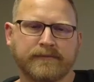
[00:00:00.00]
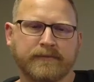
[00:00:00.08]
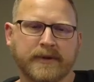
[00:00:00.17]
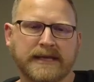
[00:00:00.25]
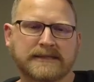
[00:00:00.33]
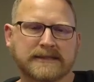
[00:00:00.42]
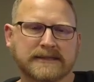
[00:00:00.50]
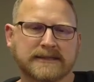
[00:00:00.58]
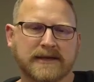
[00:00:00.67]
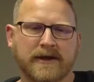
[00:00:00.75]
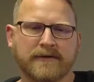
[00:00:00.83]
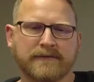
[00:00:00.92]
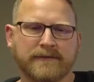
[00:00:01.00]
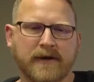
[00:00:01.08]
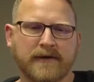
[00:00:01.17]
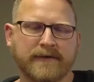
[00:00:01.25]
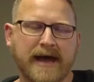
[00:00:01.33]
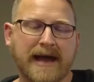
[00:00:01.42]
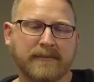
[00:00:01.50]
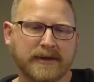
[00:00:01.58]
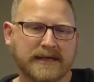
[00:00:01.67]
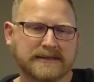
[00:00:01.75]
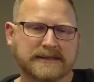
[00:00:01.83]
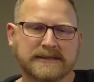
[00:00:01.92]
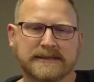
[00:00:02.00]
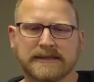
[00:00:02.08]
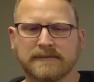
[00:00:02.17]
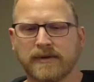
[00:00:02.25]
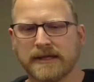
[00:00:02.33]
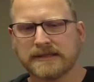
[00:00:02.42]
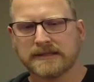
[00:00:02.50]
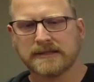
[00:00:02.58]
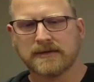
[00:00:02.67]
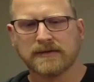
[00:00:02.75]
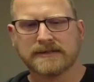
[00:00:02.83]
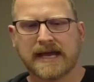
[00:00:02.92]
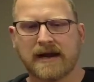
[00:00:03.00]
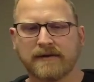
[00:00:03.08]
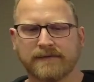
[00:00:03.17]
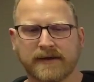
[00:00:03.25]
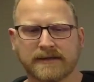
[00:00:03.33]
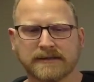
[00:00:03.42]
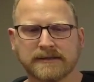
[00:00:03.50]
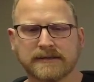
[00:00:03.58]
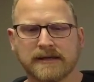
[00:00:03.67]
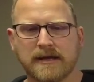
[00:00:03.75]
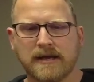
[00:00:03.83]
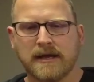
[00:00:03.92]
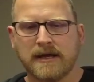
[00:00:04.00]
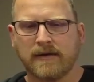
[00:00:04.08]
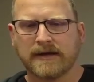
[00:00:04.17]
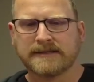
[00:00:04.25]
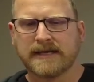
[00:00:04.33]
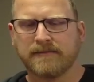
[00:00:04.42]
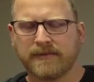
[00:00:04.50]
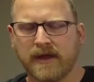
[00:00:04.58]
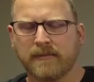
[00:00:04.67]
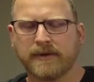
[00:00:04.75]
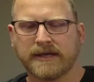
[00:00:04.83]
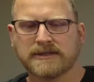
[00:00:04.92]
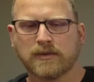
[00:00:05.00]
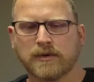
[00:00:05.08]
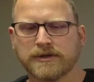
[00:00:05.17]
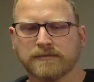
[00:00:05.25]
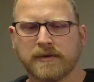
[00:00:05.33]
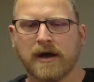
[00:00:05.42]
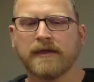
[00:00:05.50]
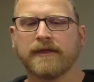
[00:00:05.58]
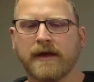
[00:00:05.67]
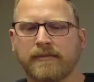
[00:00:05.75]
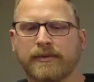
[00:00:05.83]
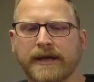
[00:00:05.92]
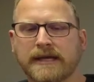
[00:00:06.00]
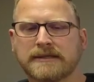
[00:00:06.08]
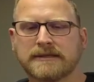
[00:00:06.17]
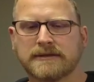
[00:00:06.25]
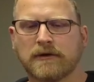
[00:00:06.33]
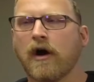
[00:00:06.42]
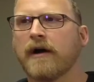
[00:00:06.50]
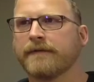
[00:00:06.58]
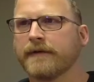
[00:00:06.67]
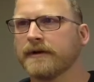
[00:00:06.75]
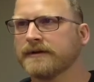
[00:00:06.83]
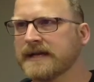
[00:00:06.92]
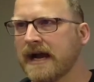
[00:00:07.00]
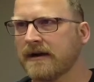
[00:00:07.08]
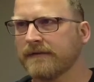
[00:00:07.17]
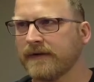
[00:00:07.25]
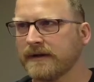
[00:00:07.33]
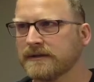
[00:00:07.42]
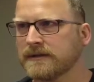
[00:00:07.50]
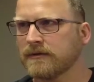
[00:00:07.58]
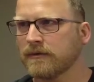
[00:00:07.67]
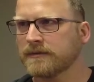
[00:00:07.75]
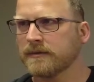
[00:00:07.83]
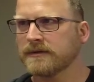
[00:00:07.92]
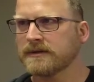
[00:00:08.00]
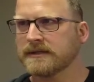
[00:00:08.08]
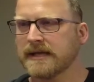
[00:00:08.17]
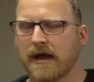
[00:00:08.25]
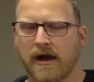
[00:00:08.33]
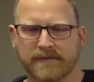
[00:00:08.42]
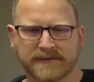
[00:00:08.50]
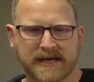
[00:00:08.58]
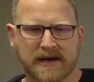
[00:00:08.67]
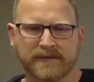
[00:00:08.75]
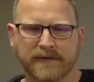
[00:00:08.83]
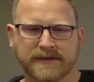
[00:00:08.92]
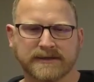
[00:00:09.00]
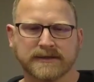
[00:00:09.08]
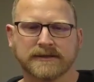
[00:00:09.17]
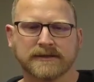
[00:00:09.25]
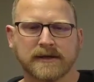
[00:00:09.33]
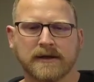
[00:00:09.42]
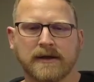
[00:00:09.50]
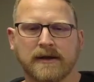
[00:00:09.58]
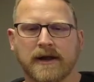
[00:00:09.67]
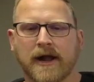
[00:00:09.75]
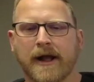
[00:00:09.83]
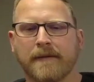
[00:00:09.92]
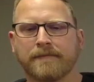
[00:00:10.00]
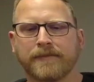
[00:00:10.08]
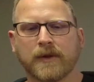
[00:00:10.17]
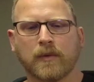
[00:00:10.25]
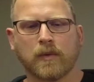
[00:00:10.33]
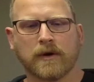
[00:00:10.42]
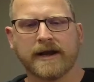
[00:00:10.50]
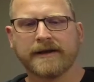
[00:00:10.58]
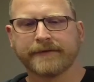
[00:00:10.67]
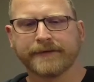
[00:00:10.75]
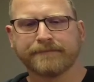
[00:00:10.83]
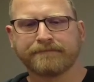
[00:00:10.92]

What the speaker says: places of high places and places to do sacrifices. When I say the place to worship God, the place to offer your sacrifices. You weren't supposed to offer sacrifices wherever.